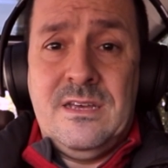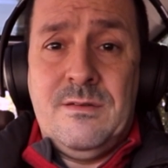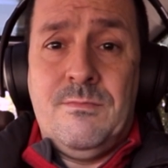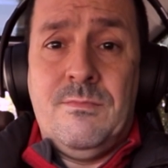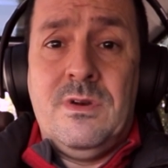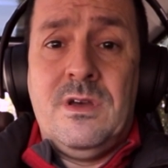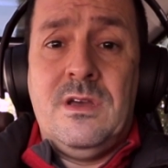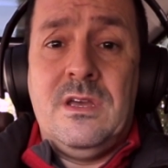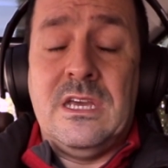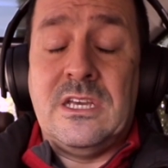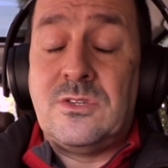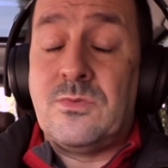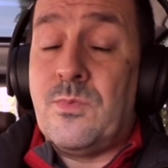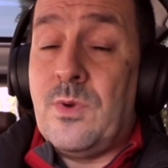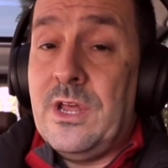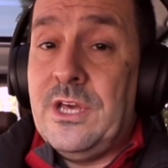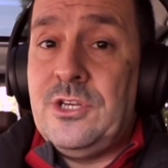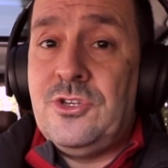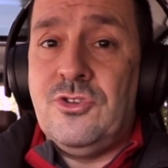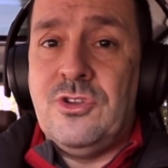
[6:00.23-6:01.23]
them,
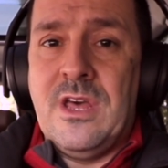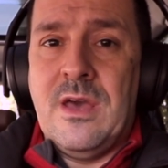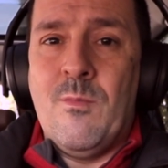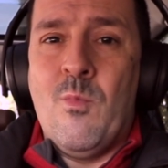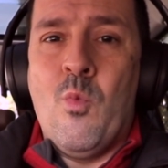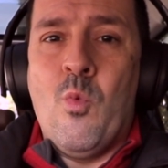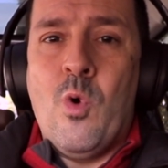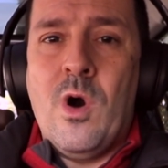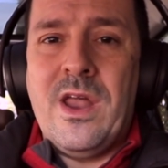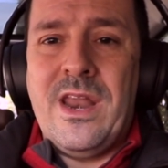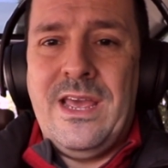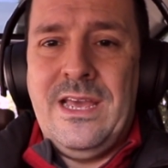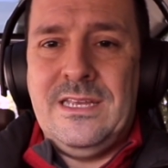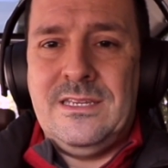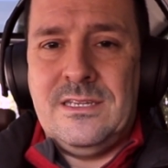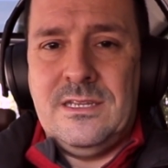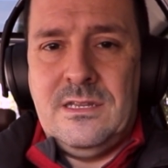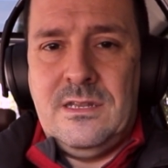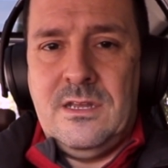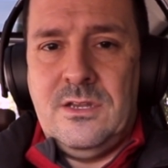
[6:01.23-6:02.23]
explain to them what
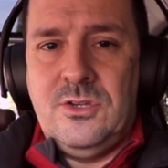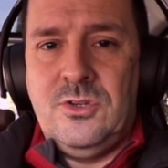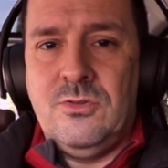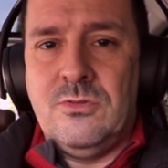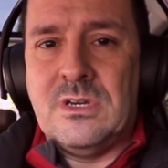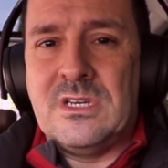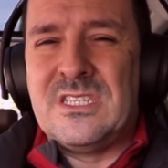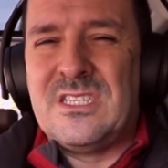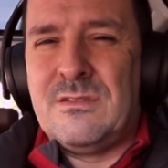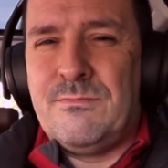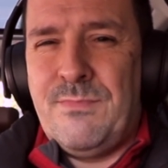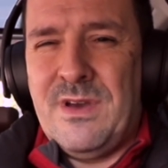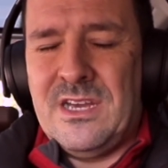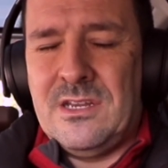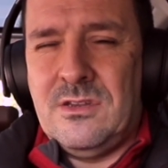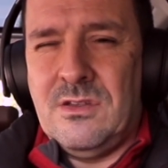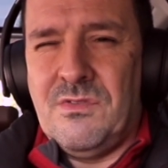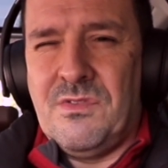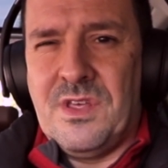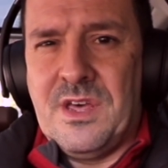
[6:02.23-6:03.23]
is it that you
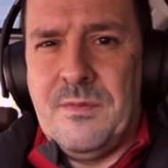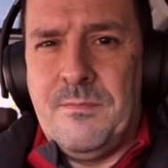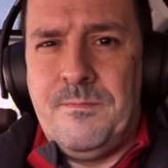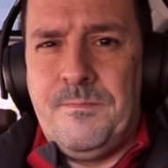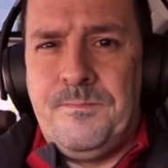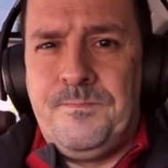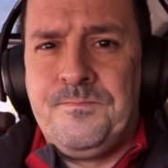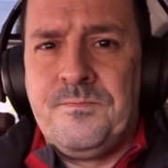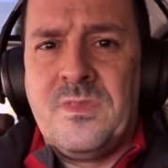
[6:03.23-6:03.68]
expect of them.